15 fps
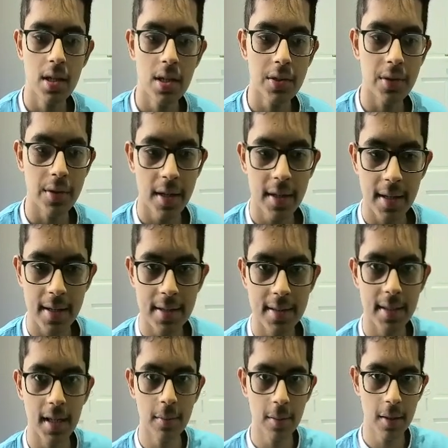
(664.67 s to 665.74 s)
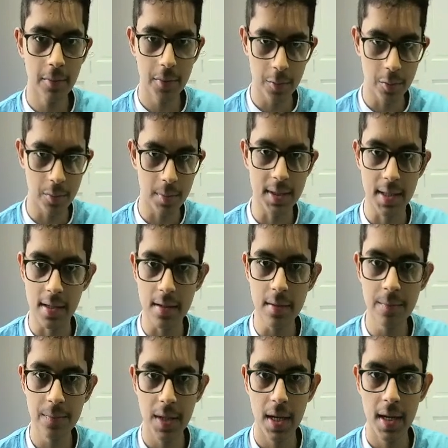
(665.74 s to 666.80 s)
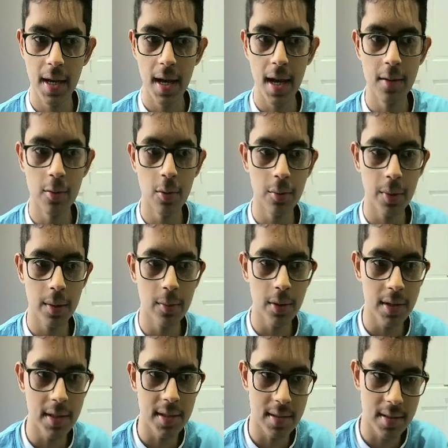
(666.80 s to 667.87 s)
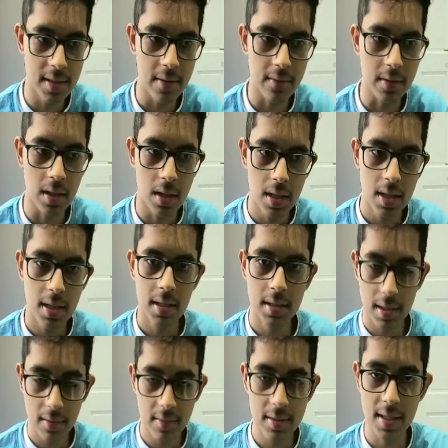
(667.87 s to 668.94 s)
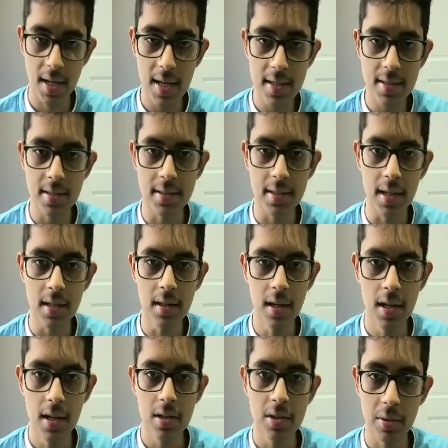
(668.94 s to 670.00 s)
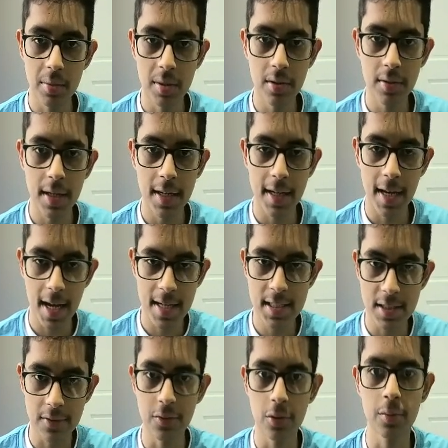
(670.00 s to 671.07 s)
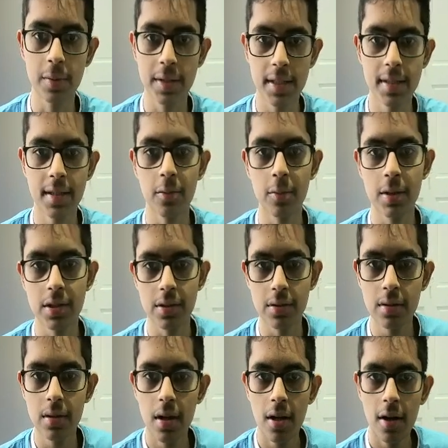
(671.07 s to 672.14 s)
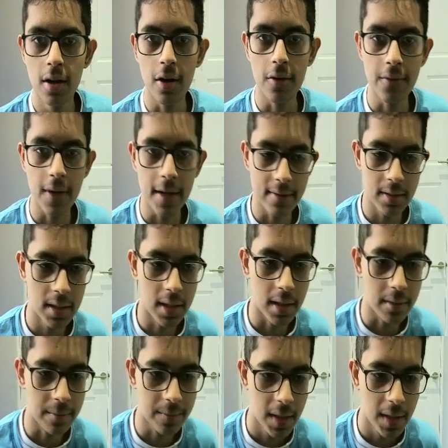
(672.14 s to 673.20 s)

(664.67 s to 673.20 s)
So in that case, the upper limit would be 10, and what we want is 7. 7 is less than 10, so we know that it has to fall within that window of 5 to 10.